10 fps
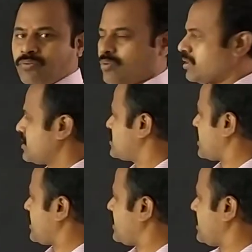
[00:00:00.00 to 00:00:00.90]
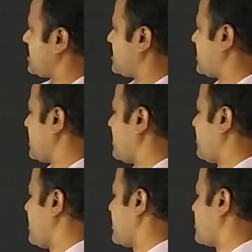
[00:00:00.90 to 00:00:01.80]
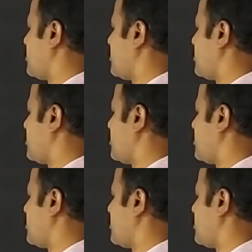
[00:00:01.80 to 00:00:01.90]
What is a here? 3. Very